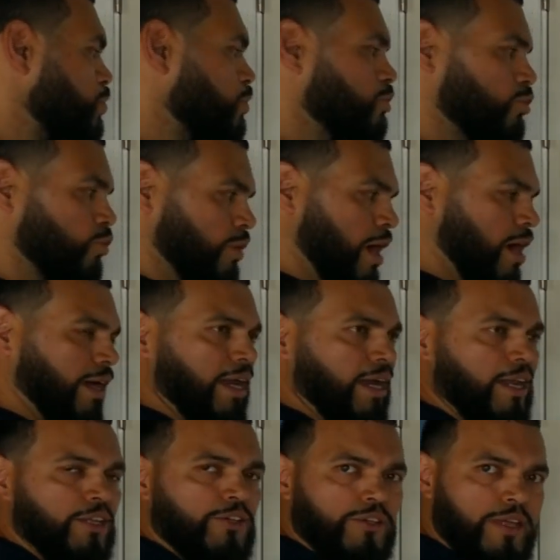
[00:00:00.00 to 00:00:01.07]
So now
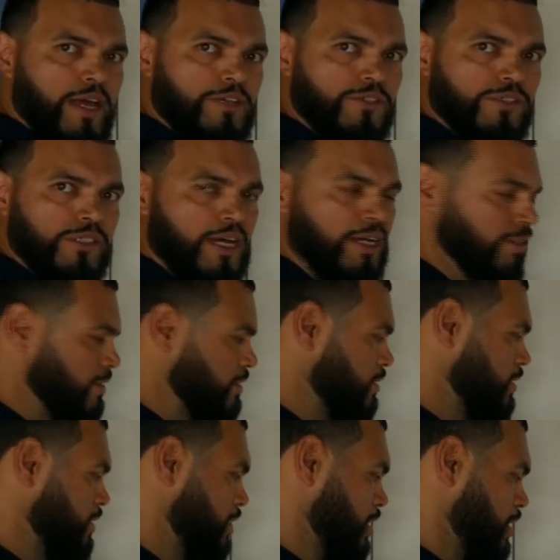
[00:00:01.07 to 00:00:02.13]
getting into the exercises.
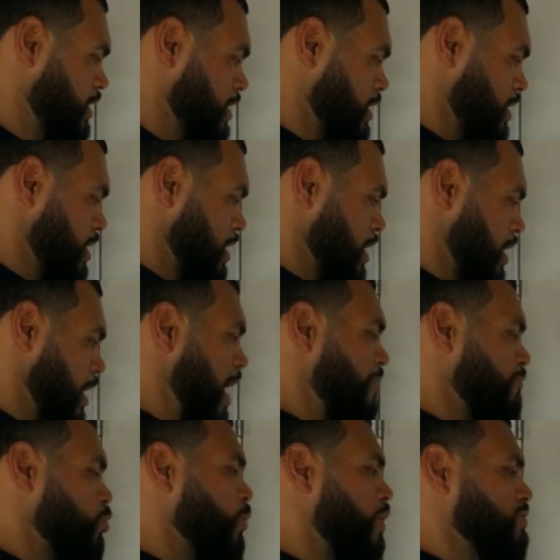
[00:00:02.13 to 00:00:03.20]
I
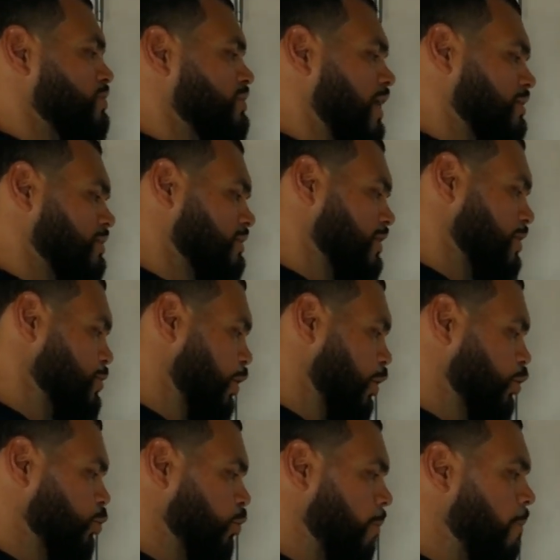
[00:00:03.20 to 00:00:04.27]
have 2 exercises here. You
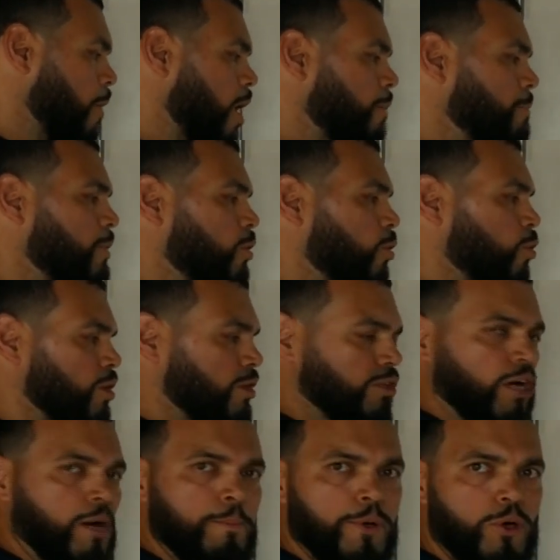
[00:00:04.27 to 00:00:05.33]
can do a barbell or a
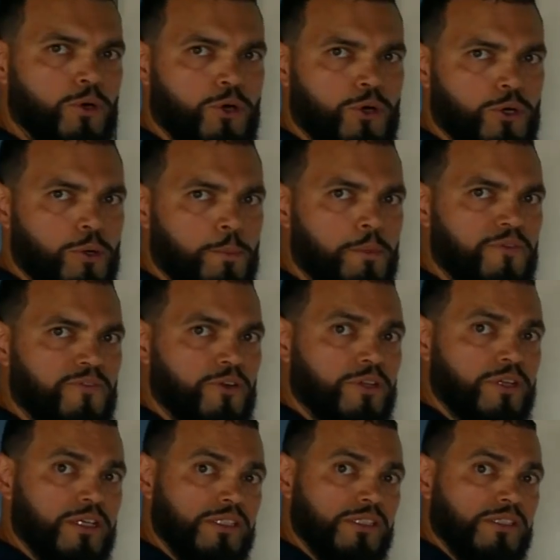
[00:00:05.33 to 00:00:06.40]
dumbbell curl. But for
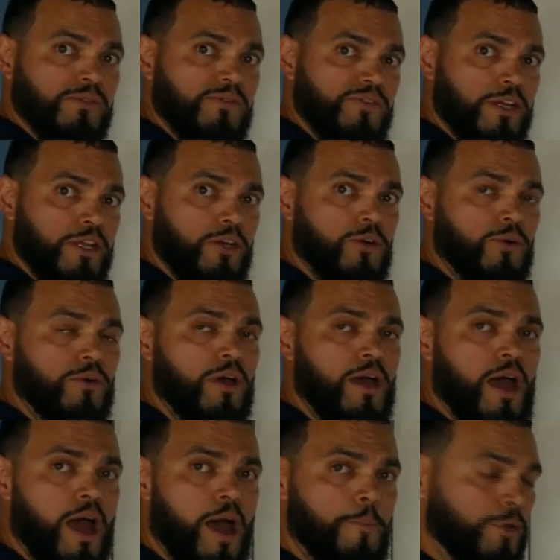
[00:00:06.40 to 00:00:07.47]
this video,
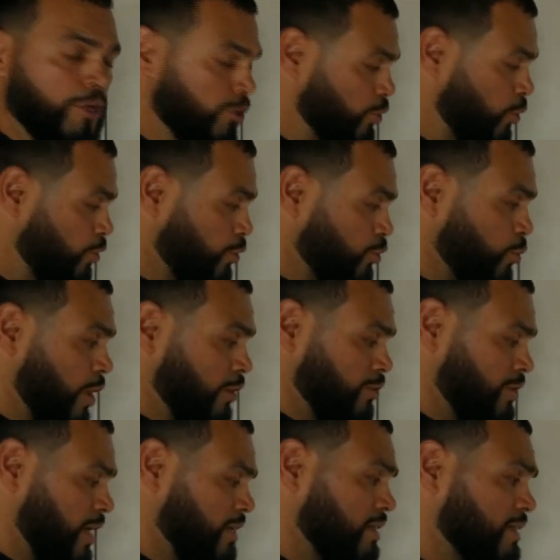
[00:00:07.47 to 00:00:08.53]
I'm going to show you 2
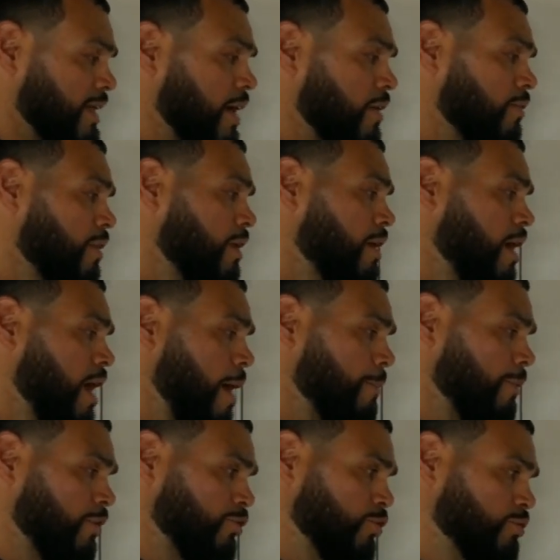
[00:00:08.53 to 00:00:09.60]
exercises now. I'm
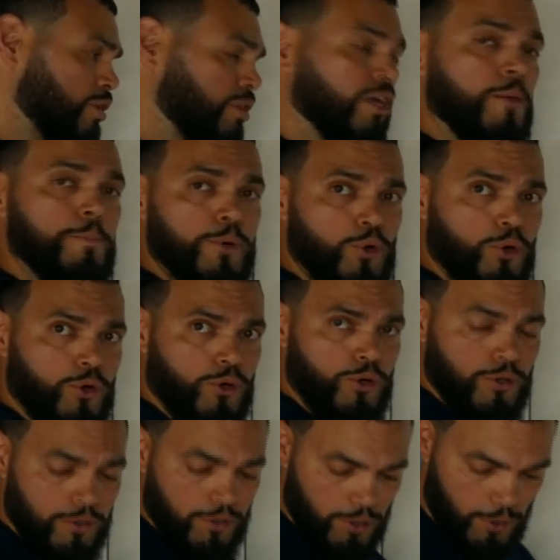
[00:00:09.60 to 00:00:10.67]
going to choose a dumbbell curl.